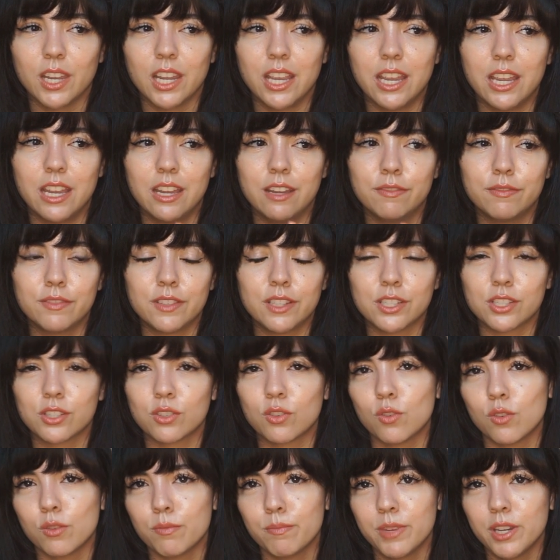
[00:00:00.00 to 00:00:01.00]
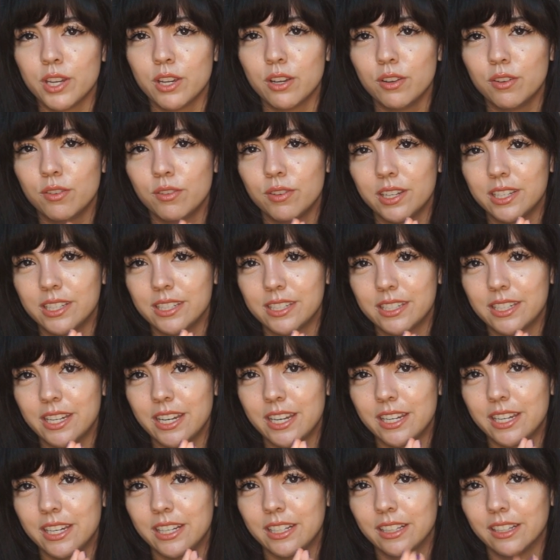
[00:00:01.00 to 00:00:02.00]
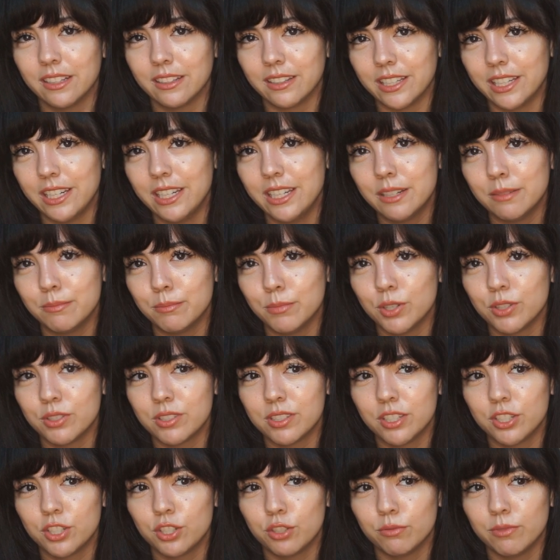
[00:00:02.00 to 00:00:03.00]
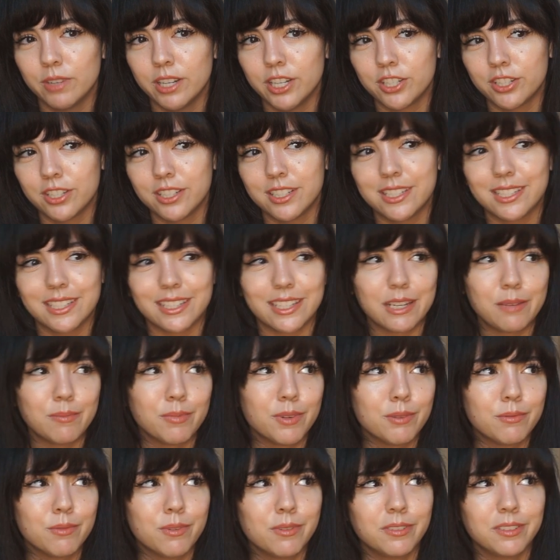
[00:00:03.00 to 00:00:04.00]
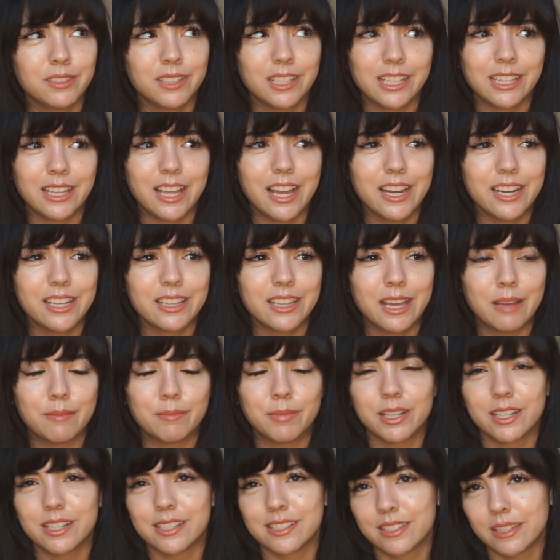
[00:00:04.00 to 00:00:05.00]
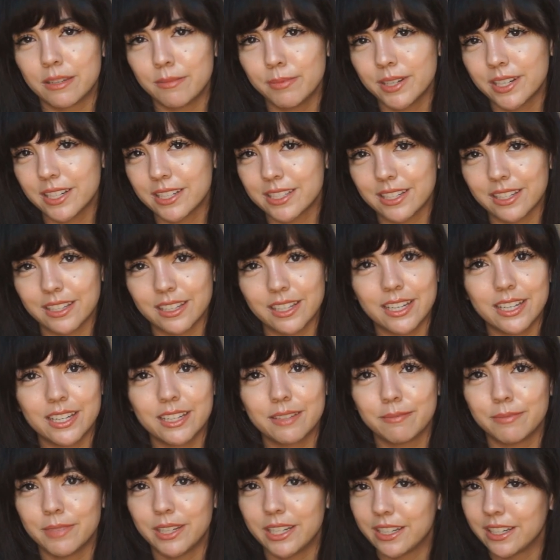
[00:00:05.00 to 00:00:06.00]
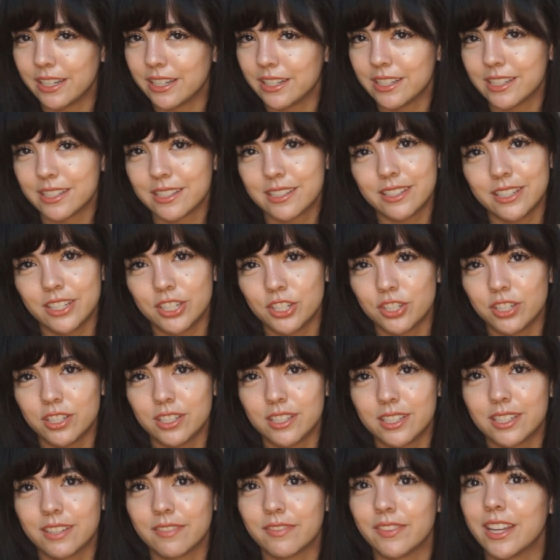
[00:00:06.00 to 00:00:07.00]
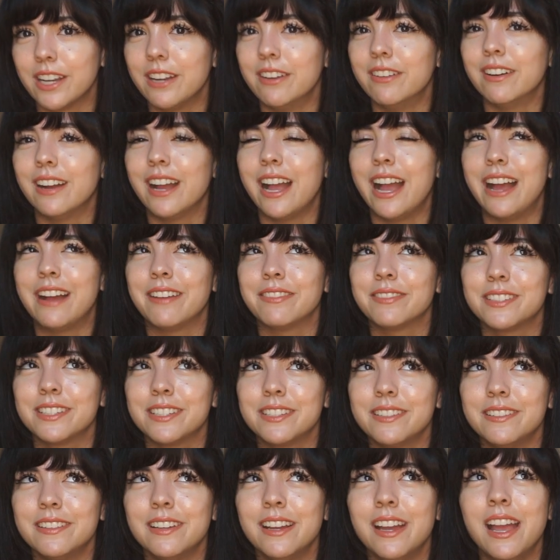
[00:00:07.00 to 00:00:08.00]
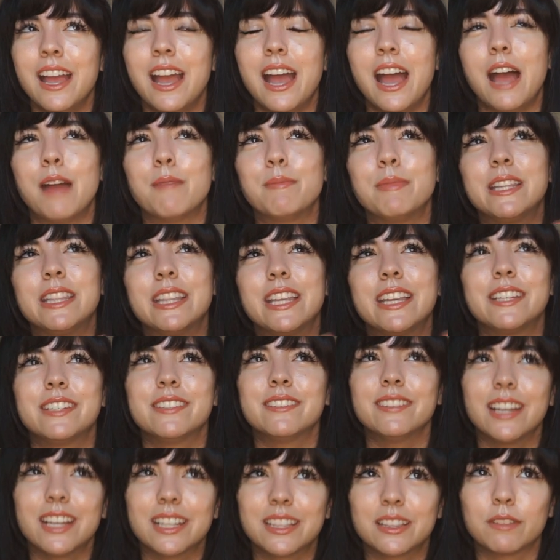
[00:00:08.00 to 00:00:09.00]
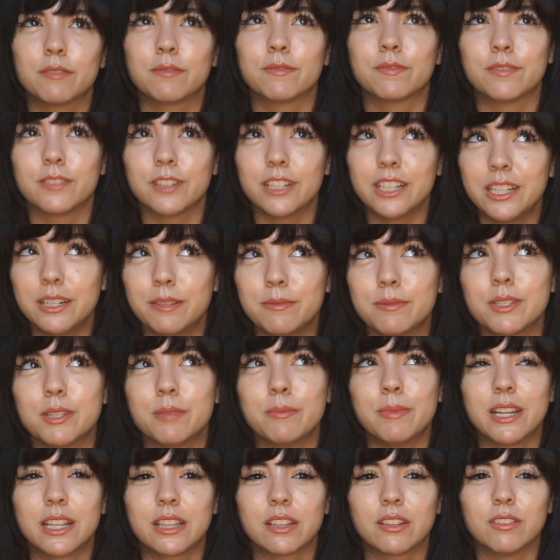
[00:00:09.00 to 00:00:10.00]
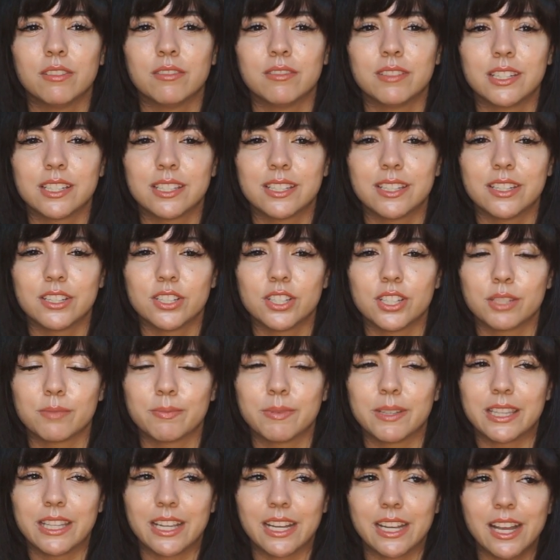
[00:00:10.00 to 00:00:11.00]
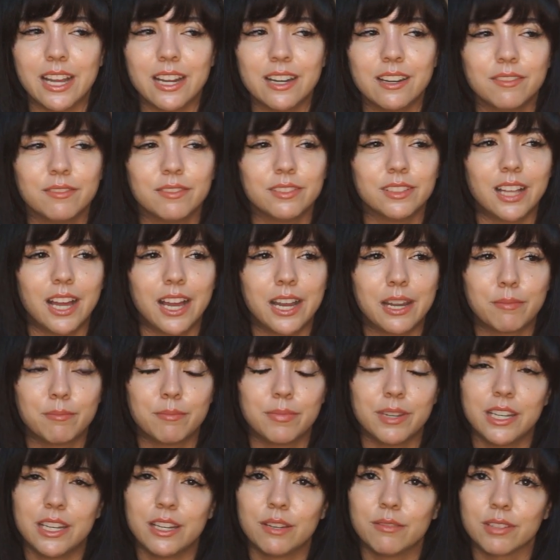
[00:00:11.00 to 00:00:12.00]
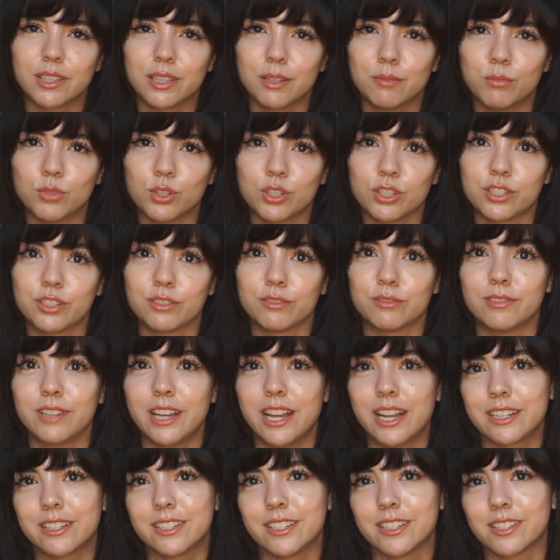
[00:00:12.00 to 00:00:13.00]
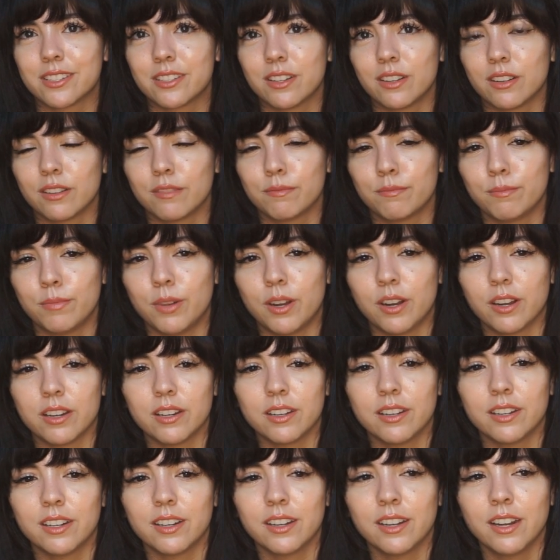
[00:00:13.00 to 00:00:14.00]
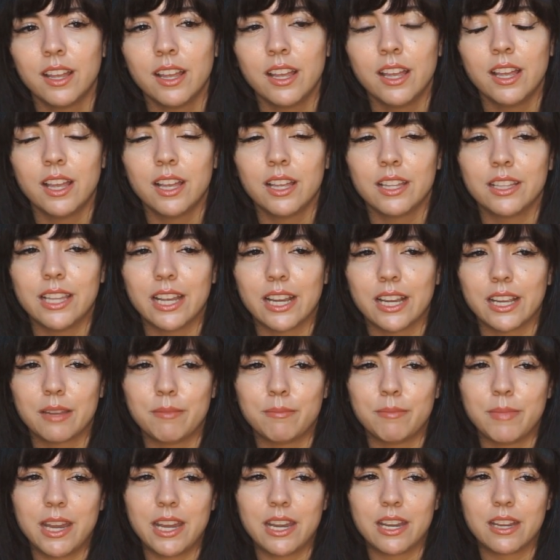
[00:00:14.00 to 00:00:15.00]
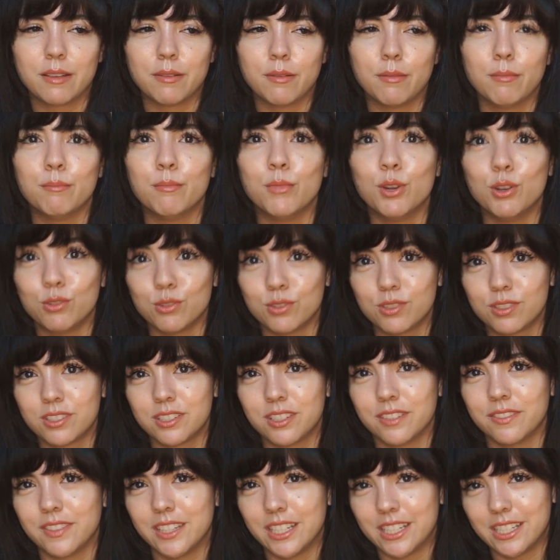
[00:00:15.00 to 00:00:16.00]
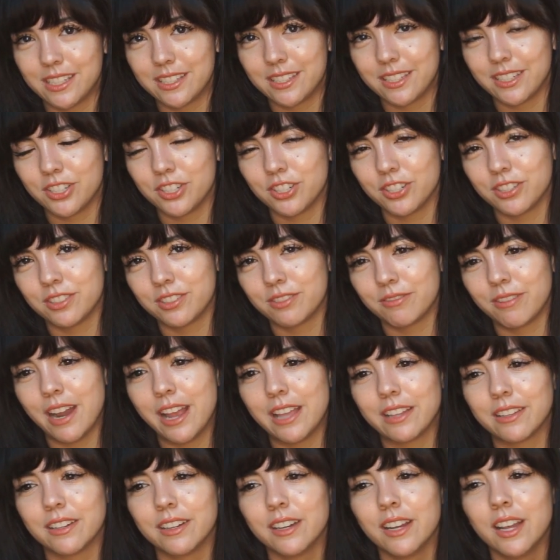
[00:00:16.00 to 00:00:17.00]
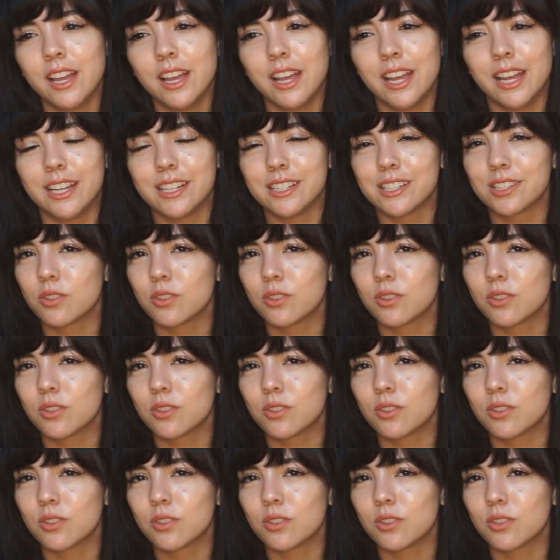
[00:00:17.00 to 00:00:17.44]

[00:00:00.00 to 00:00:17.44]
if the Scorpio is taking the lead in most situations, Libra will really like that because Libra doesn't like making decisions that they don't have to. I mean, they do like the freedom to make their own decisions, but they kind of like being with a more direct, assertive partner that can make most of the decisions, rather. And